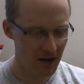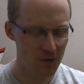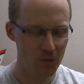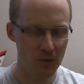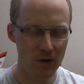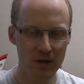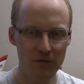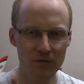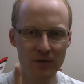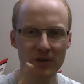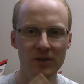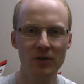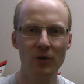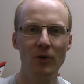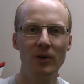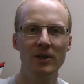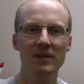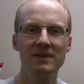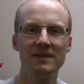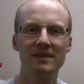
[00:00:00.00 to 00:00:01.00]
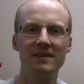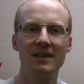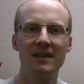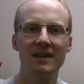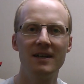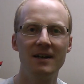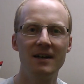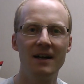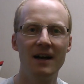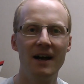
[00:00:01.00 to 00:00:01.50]
One of the toys
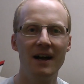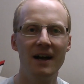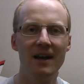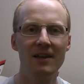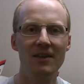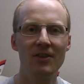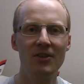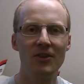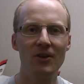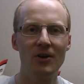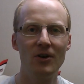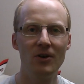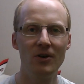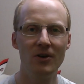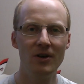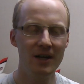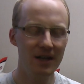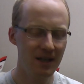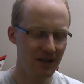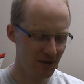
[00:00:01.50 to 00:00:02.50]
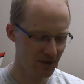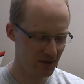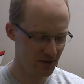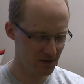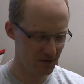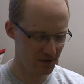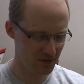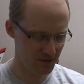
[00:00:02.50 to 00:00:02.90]
uh, I saw and